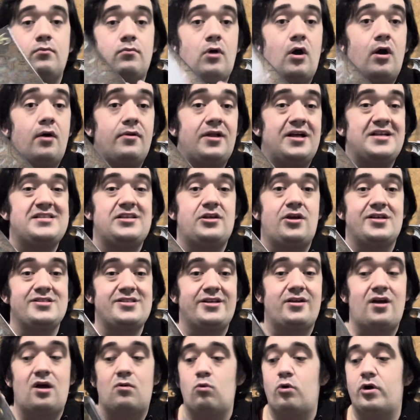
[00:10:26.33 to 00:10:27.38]
Plastic
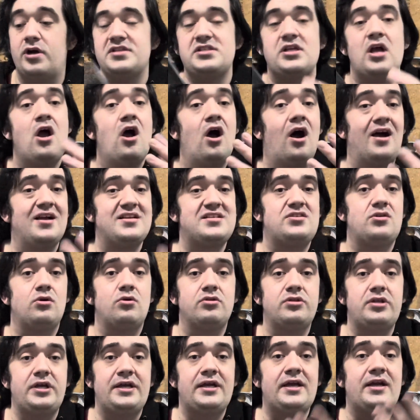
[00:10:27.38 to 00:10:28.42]
Isengard warriors. I still
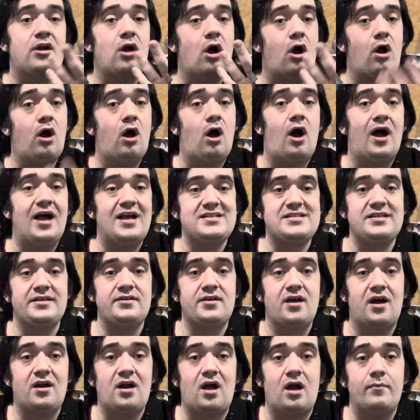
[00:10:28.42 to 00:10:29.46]
think an
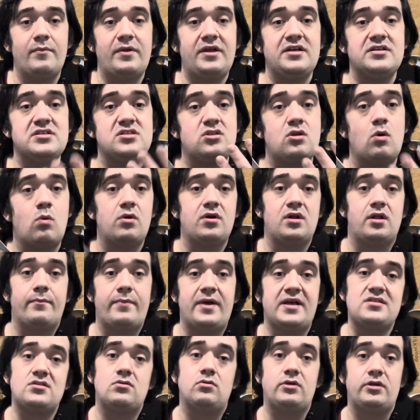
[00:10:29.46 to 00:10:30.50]
Isengard army is still one of the
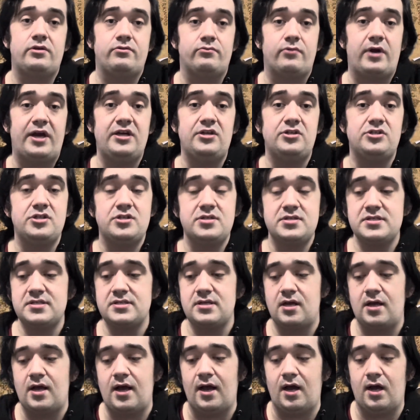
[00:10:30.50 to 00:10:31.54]
best looking rangers.
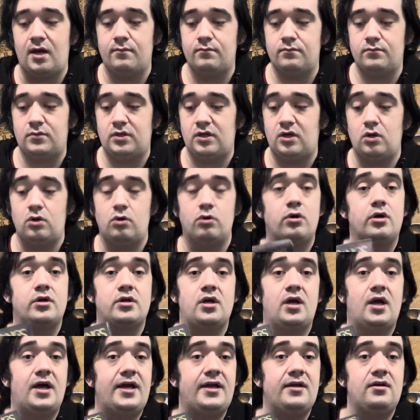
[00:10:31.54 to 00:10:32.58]
The
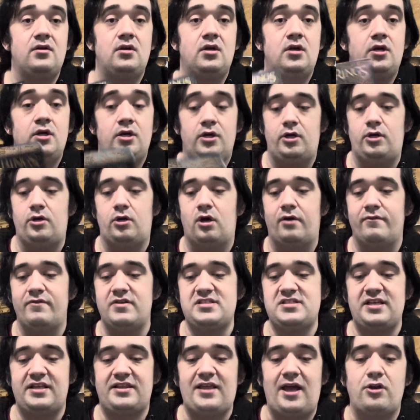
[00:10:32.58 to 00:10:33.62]
Uruk-hai,
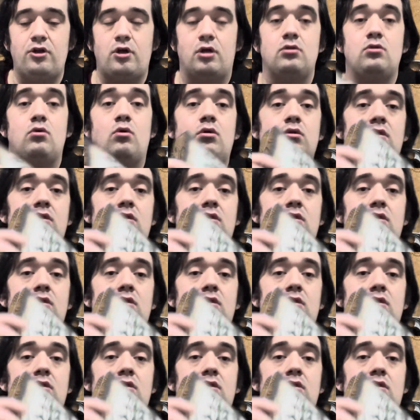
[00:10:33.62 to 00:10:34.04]
obviously they don't look